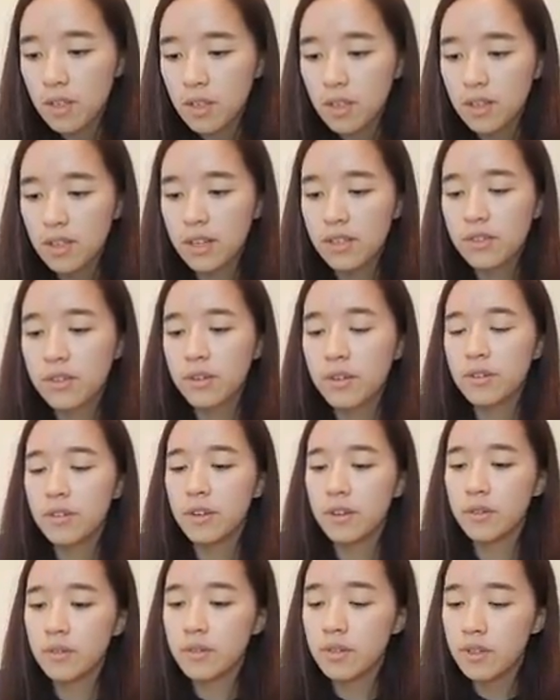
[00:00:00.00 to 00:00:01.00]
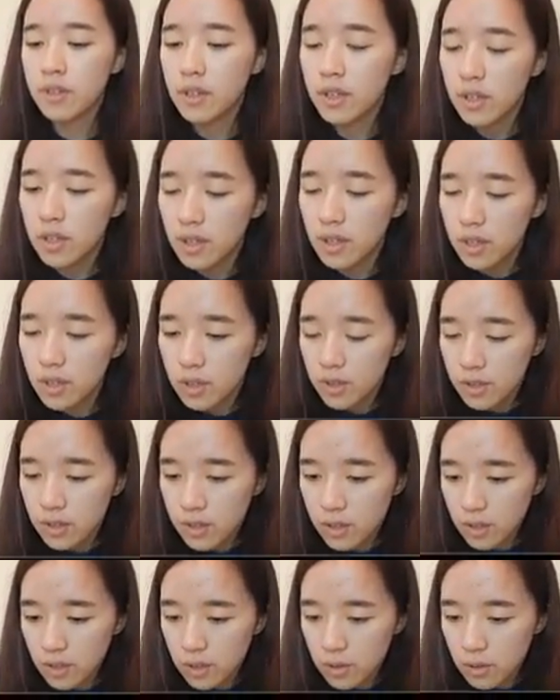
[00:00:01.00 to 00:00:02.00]
That's our unknown.
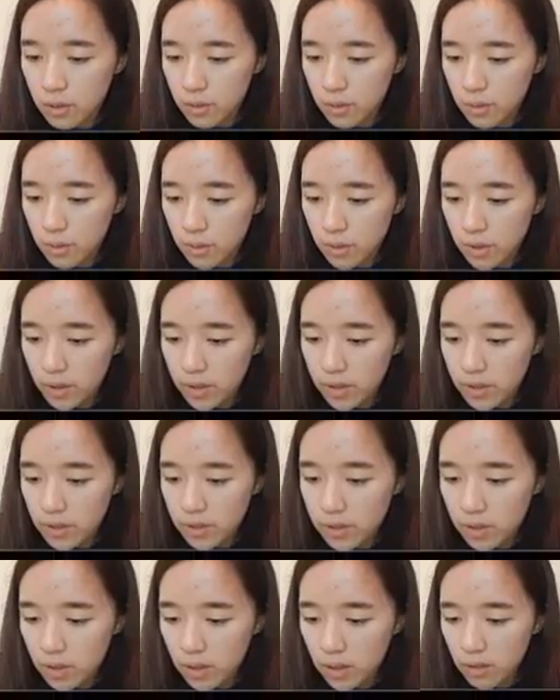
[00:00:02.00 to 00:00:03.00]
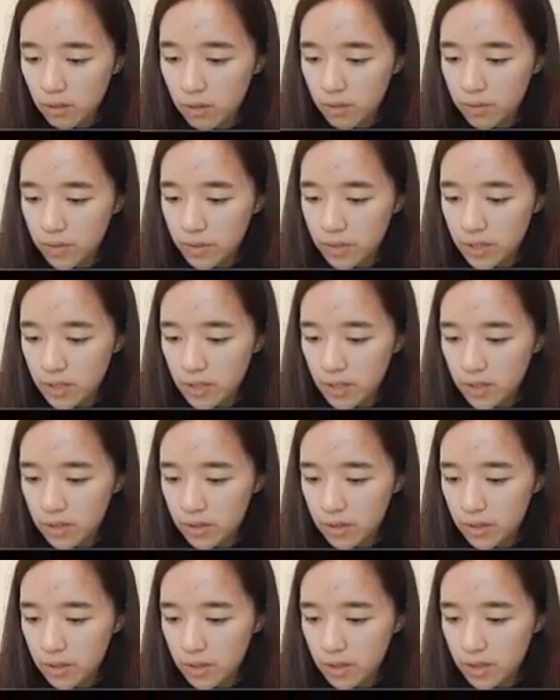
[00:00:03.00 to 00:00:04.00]
So we're going to start with
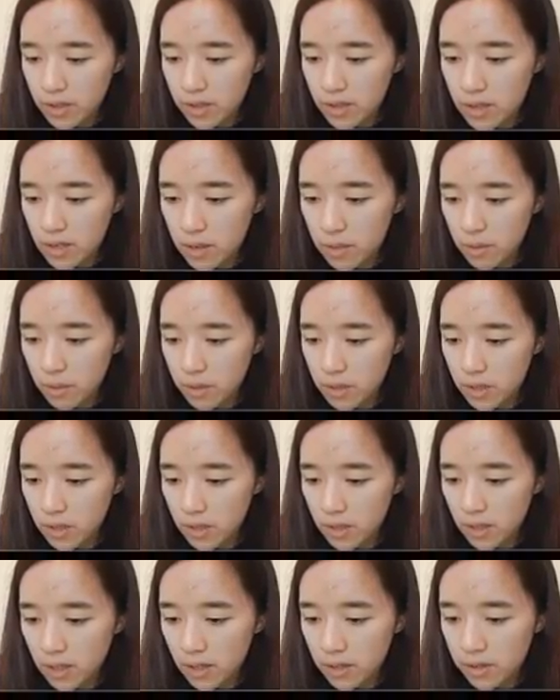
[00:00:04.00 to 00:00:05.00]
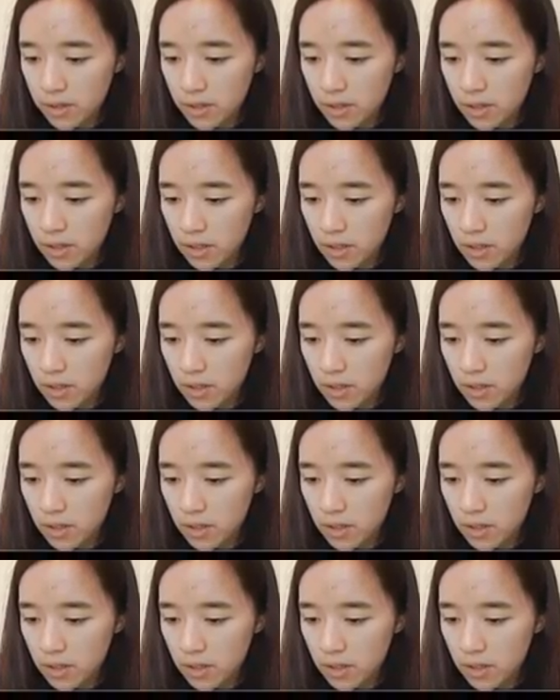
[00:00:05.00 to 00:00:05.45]
1,500 is equal to 1,000.